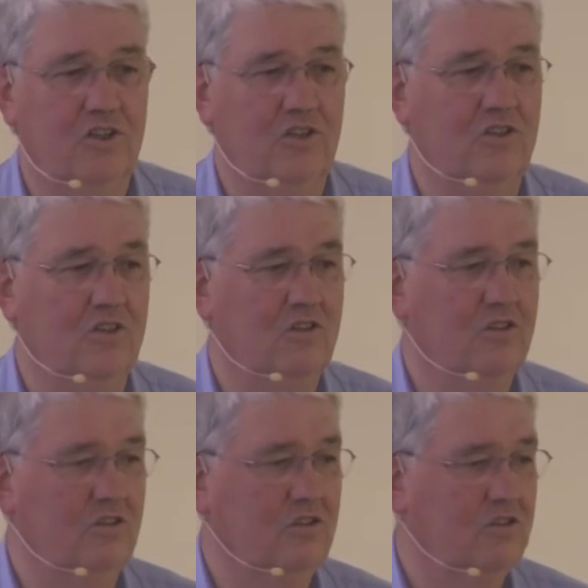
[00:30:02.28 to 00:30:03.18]

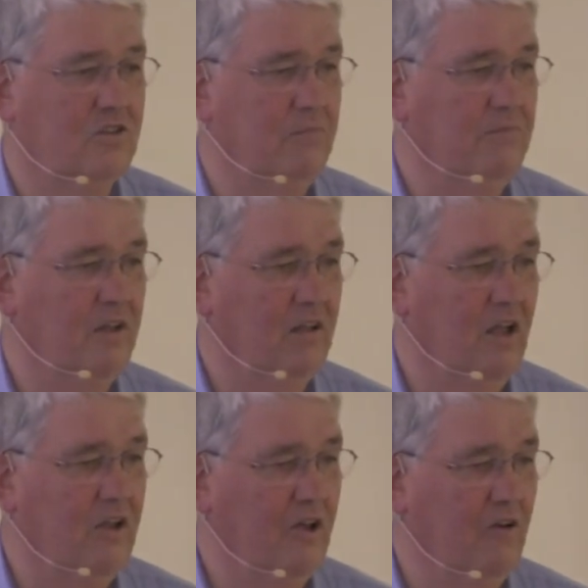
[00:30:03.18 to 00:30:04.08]
Jesus is something
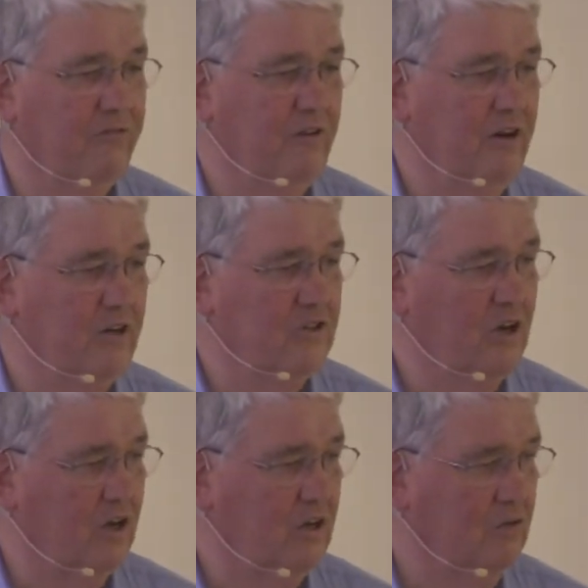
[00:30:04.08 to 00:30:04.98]
like Alfred
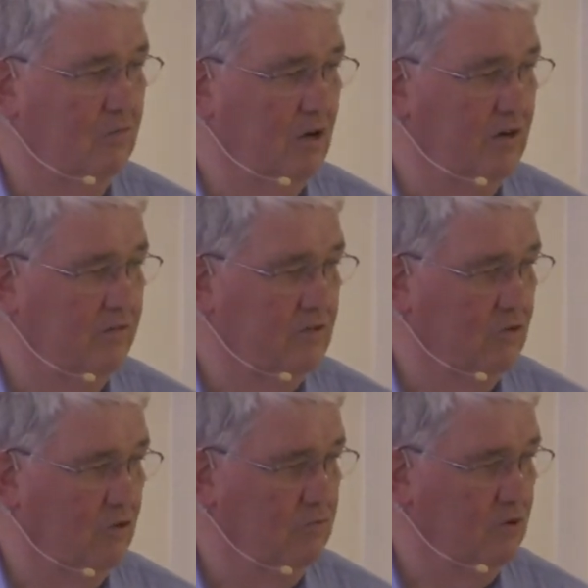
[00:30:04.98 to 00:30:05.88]
Hitchcock in one of
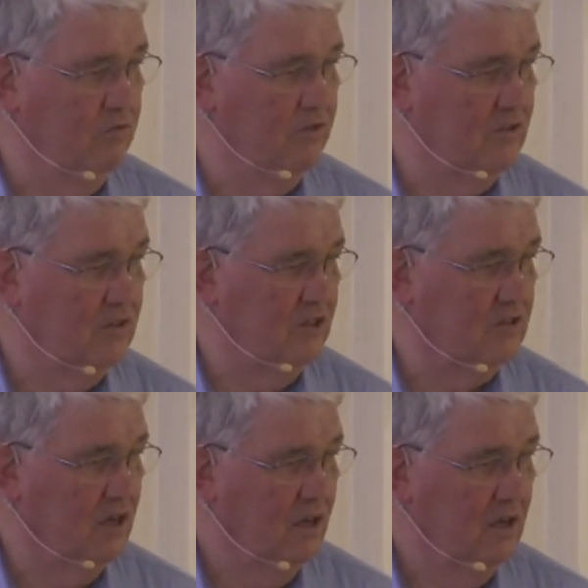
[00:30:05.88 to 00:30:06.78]
his own movies.
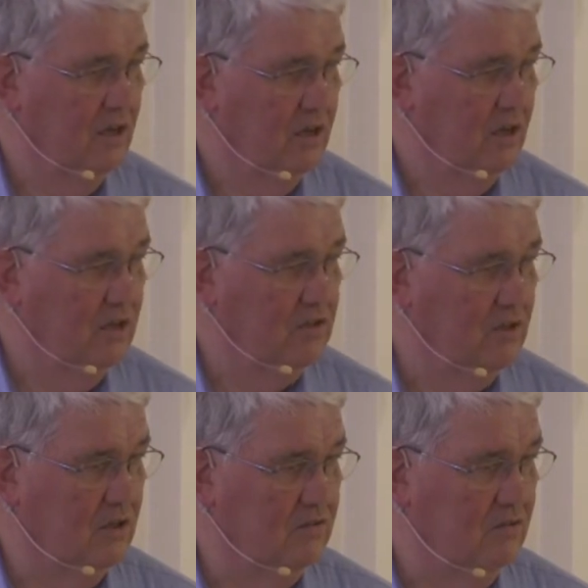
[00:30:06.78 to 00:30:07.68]

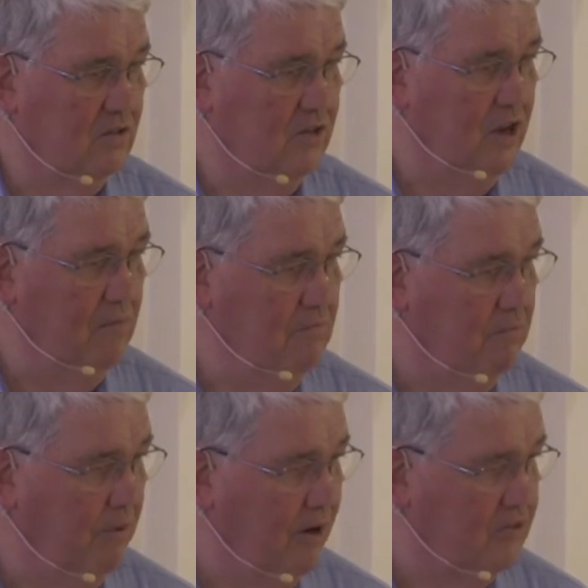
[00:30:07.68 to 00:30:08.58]
He's a
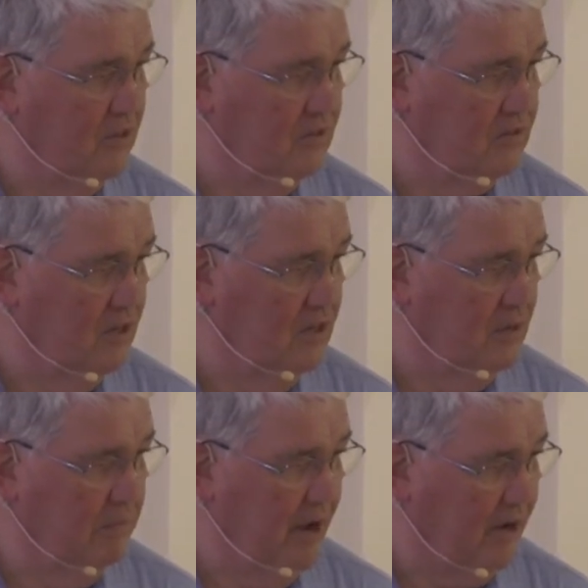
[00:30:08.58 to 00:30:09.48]
dim presence in
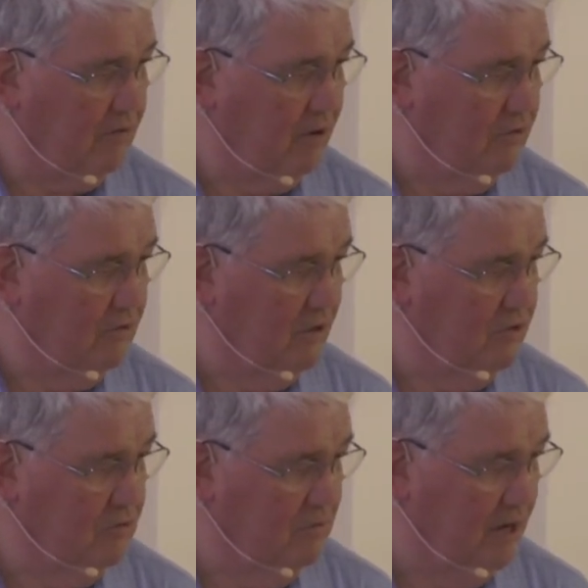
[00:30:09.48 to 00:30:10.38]
the background
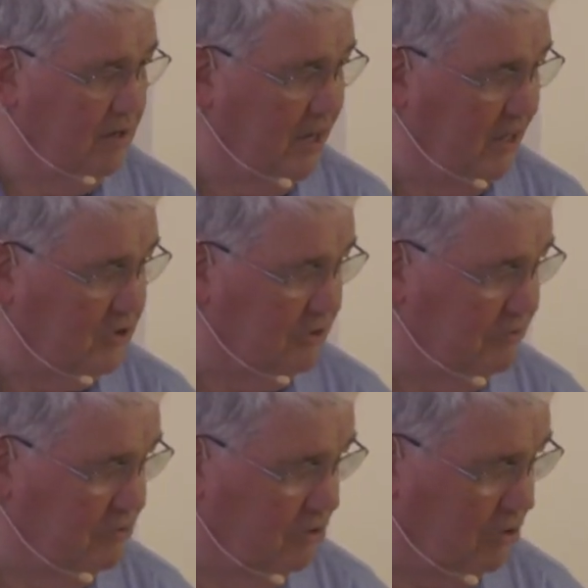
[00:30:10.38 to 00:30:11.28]
that you might catch
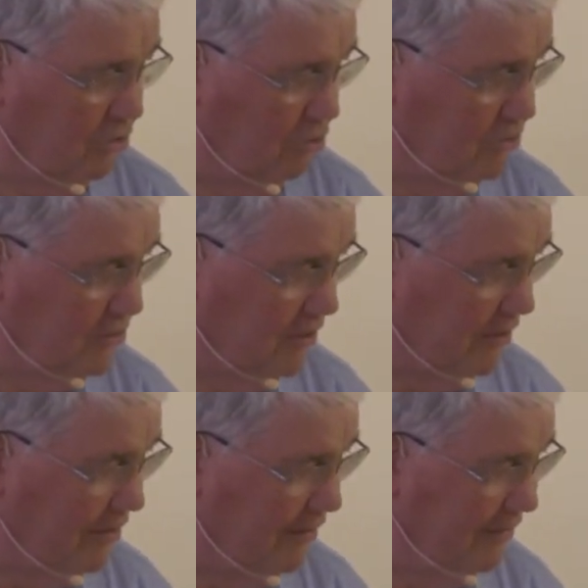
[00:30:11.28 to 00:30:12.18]
if you look closely.